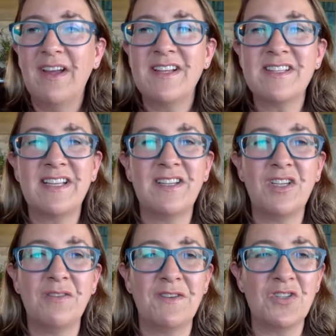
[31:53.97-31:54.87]
said that
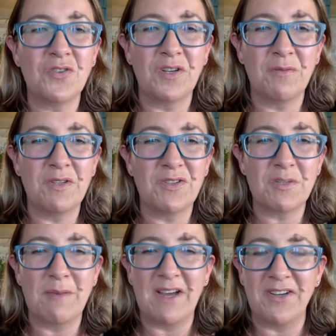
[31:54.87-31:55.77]
you've enjoyed it with your
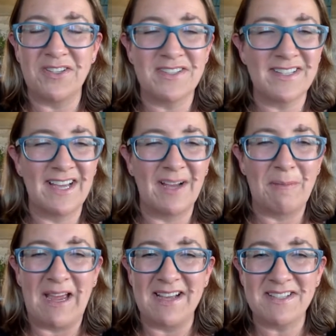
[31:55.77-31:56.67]
tomatoes.
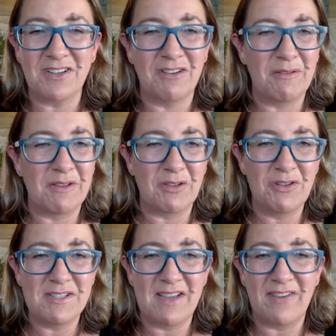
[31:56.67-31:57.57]
How's it going with
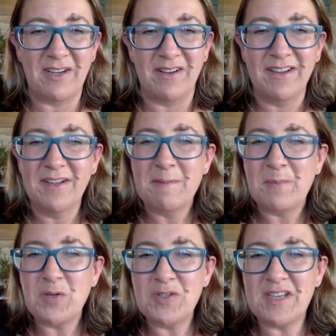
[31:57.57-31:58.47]
who's having
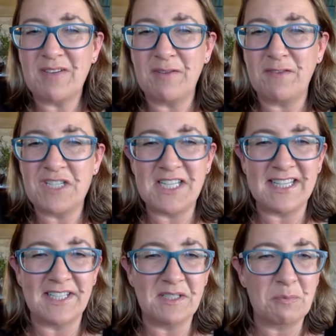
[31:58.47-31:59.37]
fishy
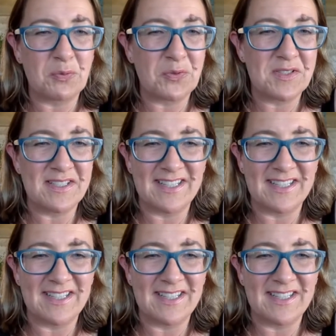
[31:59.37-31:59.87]
things, prawns and